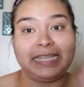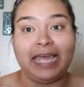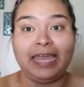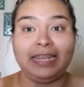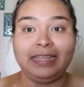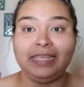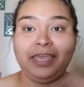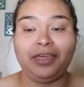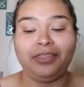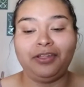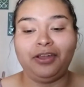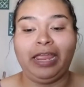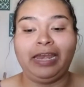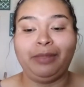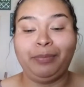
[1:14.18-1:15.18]
and that and the
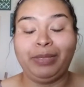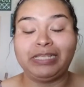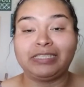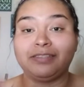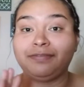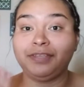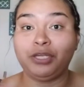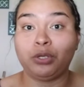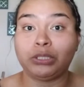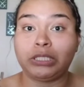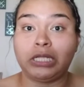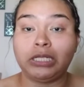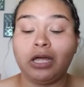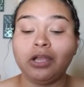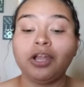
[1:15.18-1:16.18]
other, and it makes the video a
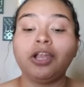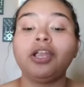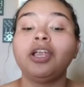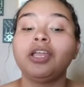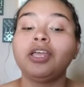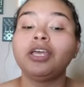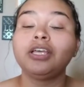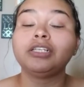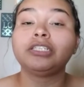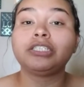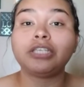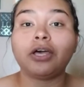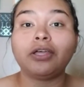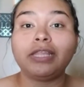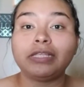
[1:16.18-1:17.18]
lot longer.
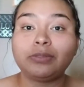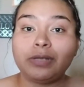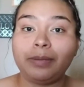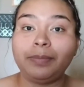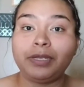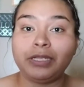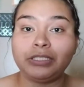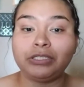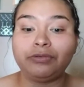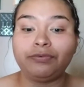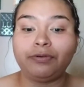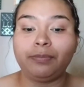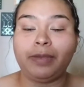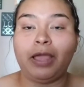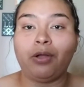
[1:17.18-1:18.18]
So that's what I'm going to do
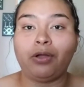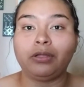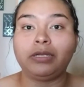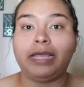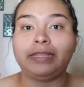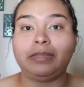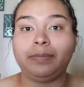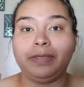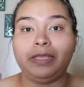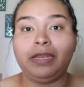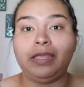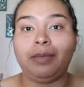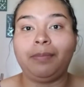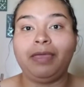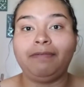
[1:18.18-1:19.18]
from now on. At the
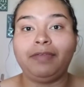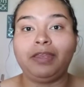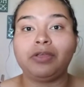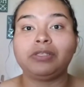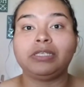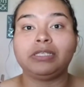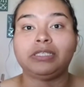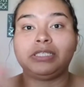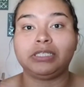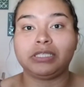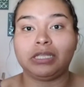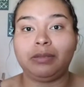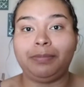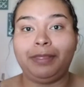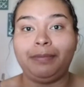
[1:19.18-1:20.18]
beginning of my videos, it's just
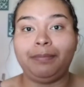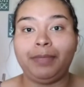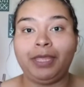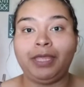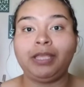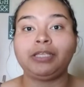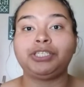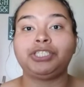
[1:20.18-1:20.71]
going to be me